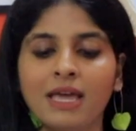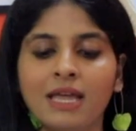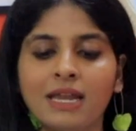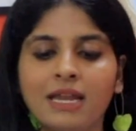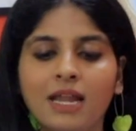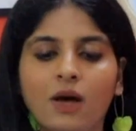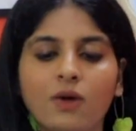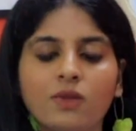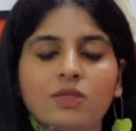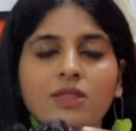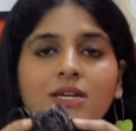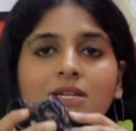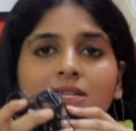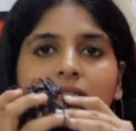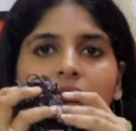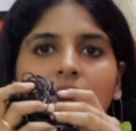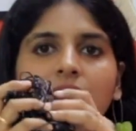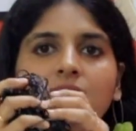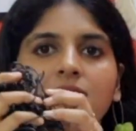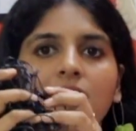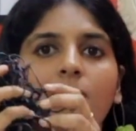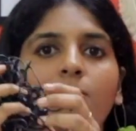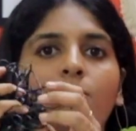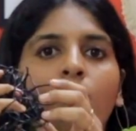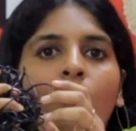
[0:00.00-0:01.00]
Now this
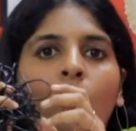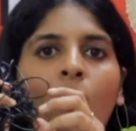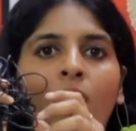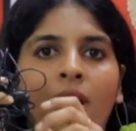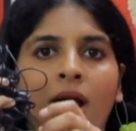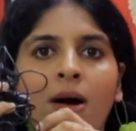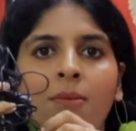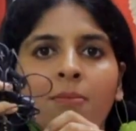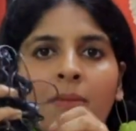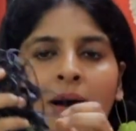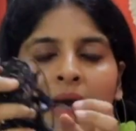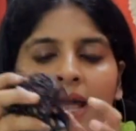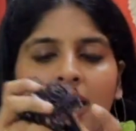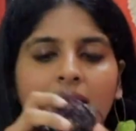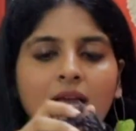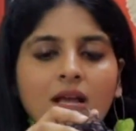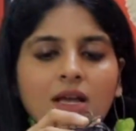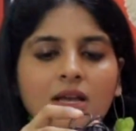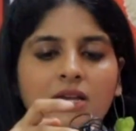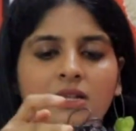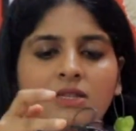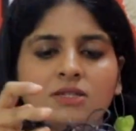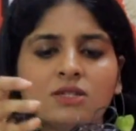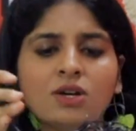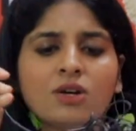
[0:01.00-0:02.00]
is a Boya mic.
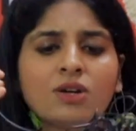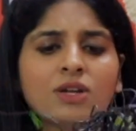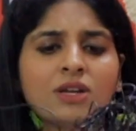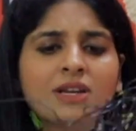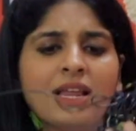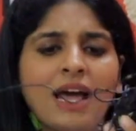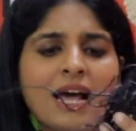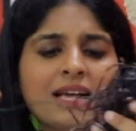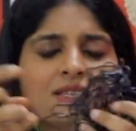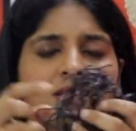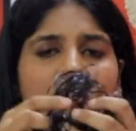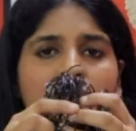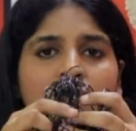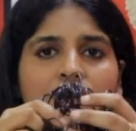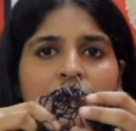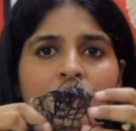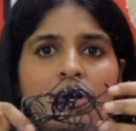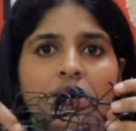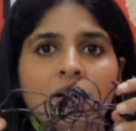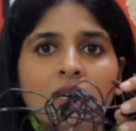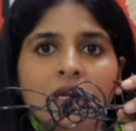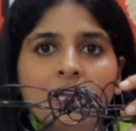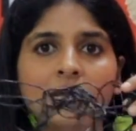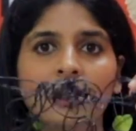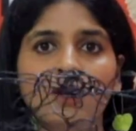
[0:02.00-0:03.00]
It has a
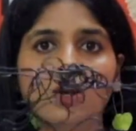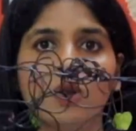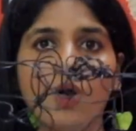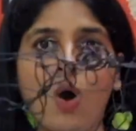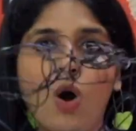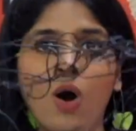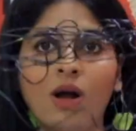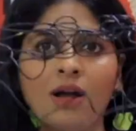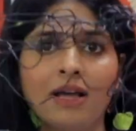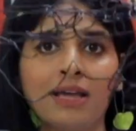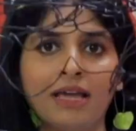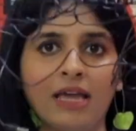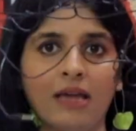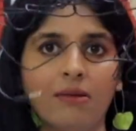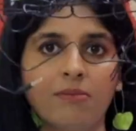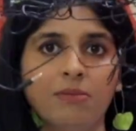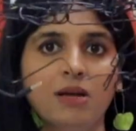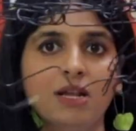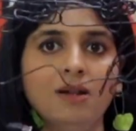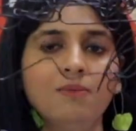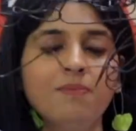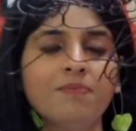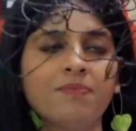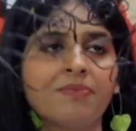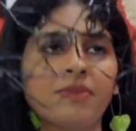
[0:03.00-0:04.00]
really long
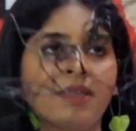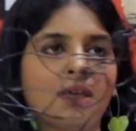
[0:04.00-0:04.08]
cable.